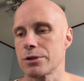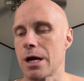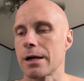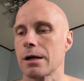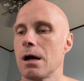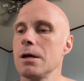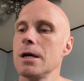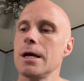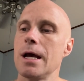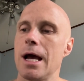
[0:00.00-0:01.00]
Sarga.
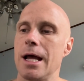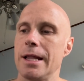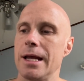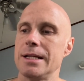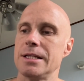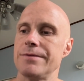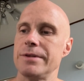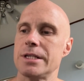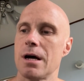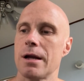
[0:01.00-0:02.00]
And then there's
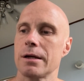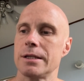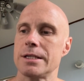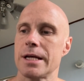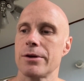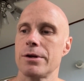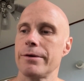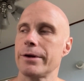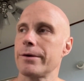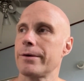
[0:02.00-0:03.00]
Visarga, the
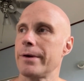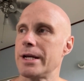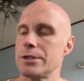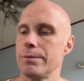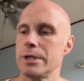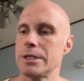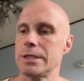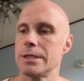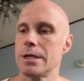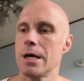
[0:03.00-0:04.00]
secondary creation, which
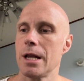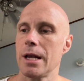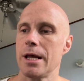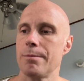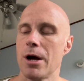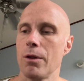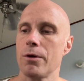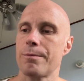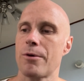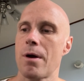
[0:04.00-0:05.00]
is led by
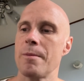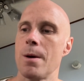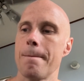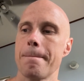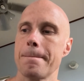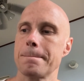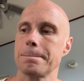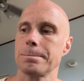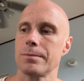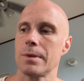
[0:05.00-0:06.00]
Lord Brahma.
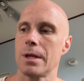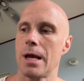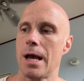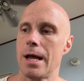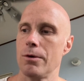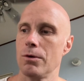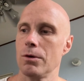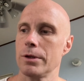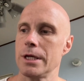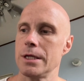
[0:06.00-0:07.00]
And
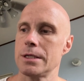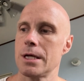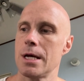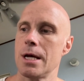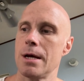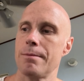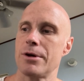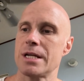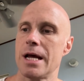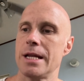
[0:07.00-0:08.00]
all these
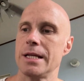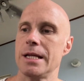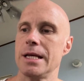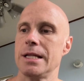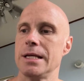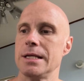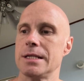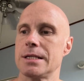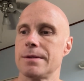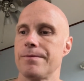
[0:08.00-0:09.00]
presiding
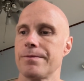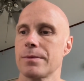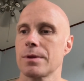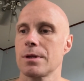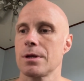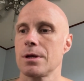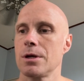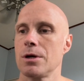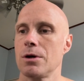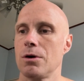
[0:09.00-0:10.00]
deities
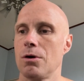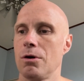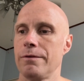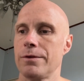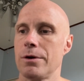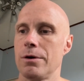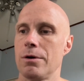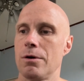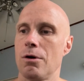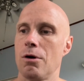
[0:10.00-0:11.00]
of
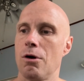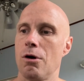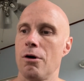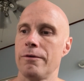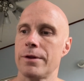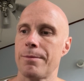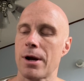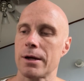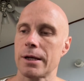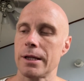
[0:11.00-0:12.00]
the
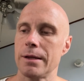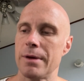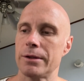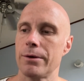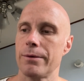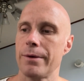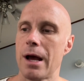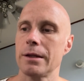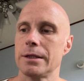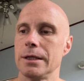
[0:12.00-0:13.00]
Prakriti matter
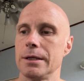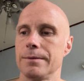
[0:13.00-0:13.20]
reality,